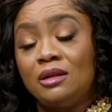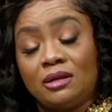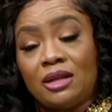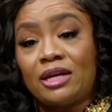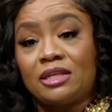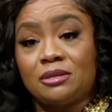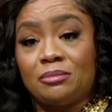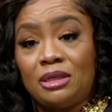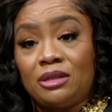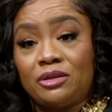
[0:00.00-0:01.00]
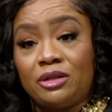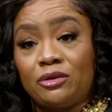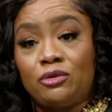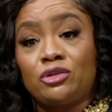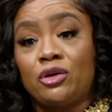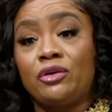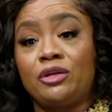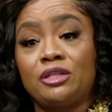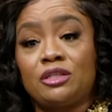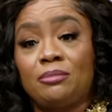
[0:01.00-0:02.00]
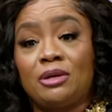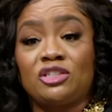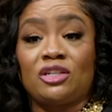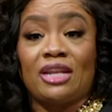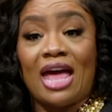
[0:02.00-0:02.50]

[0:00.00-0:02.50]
look like it to me, Lanier, you turn it into a bunch of